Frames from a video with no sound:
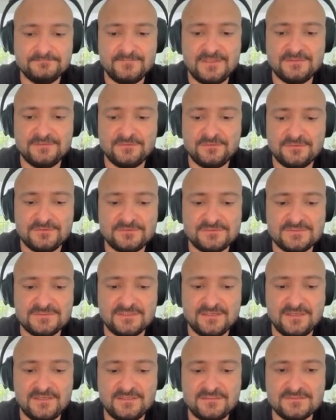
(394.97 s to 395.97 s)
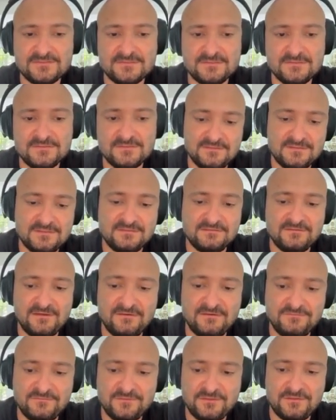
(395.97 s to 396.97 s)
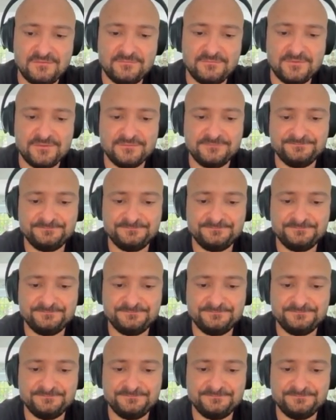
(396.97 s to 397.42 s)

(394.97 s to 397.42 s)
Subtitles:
Mando.cx, and then telephone number.